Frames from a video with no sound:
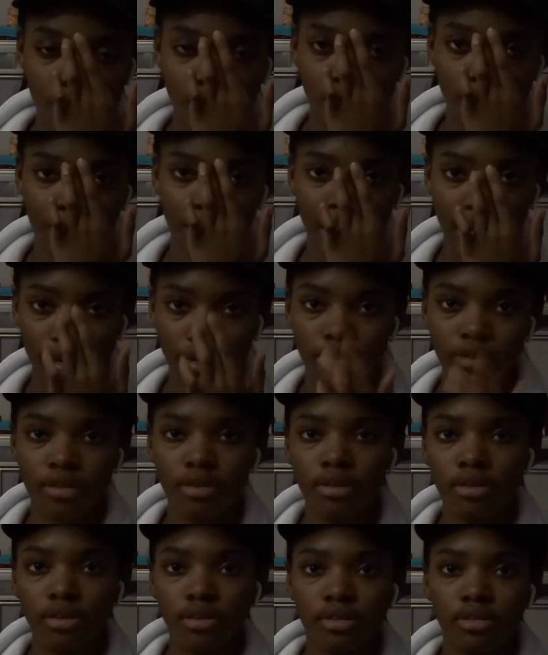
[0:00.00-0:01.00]
in the back,
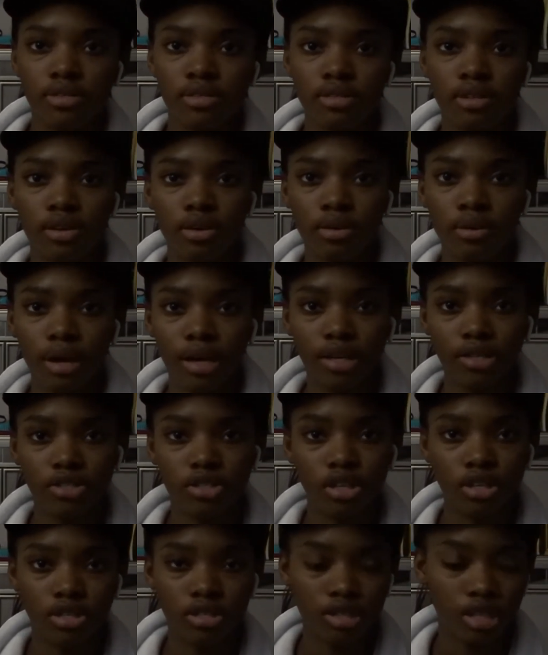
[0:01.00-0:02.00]
so I can
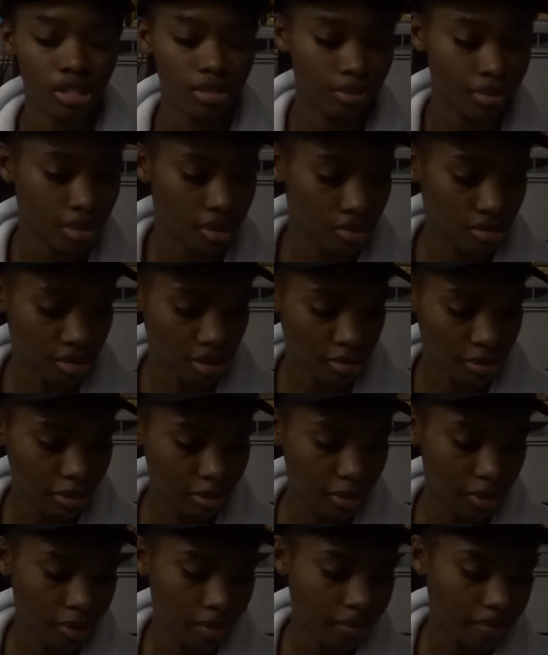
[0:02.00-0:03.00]
charge this with a USB
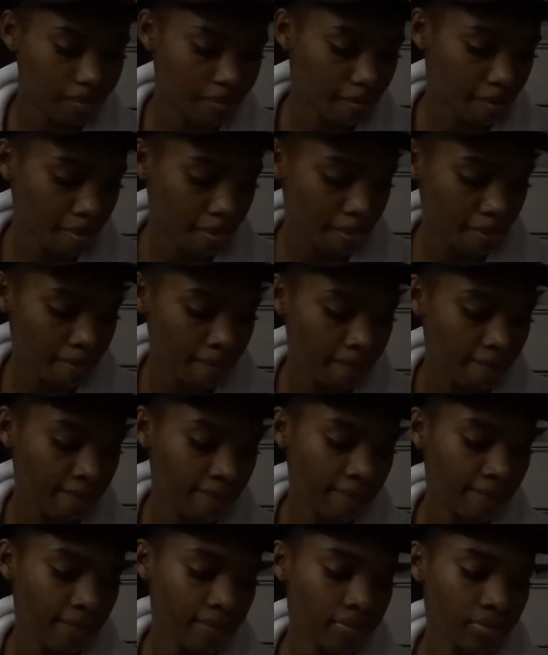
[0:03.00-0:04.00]
port.
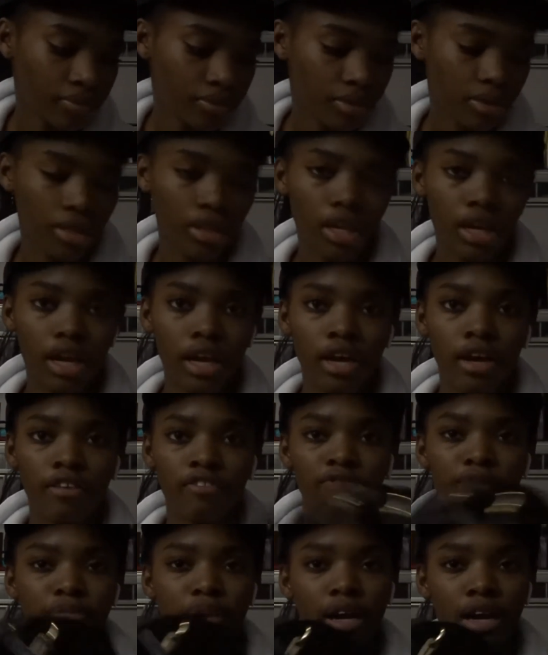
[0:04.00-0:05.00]
Then I
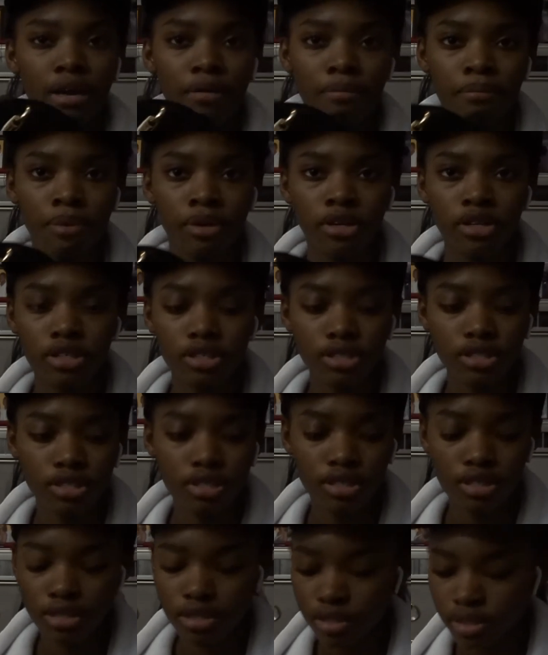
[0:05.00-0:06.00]
have my
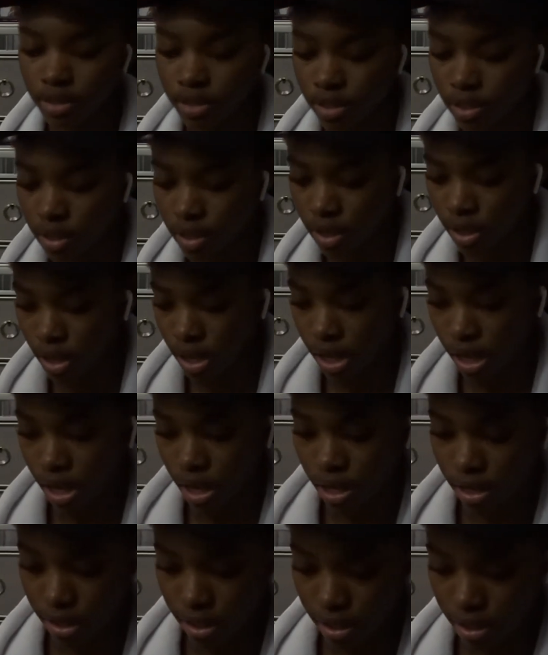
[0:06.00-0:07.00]
purse,
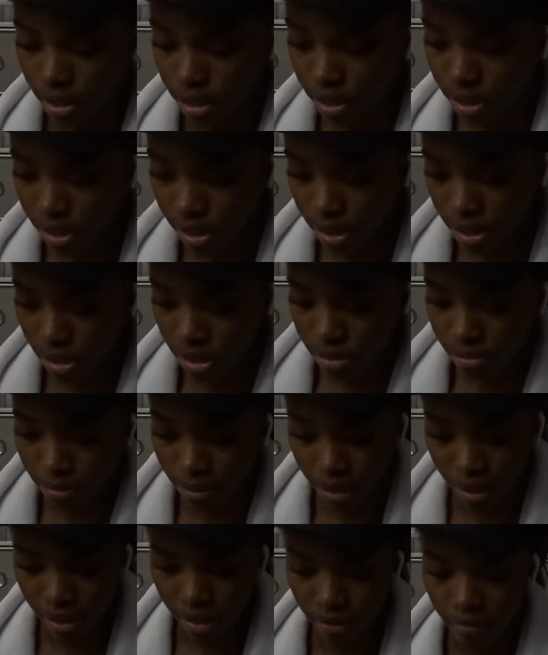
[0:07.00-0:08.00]
and in here is
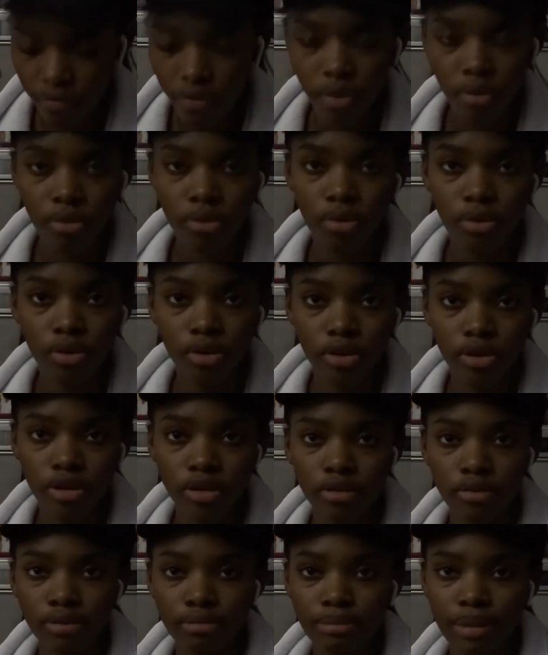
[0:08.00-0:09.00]
my phone
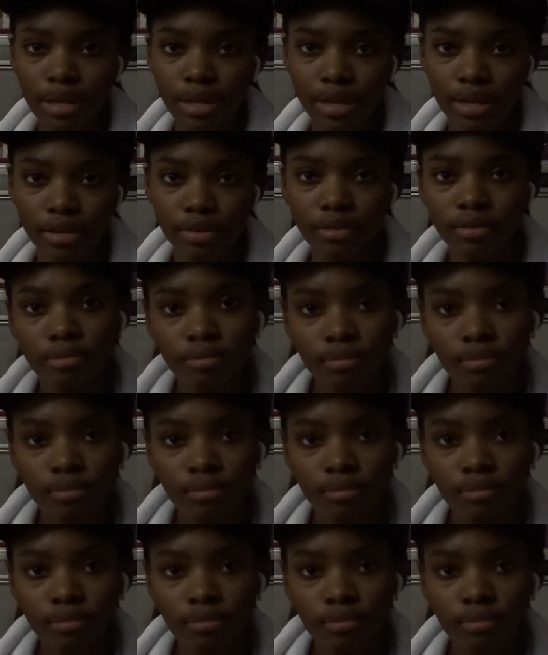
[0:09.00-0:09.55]
cord, my like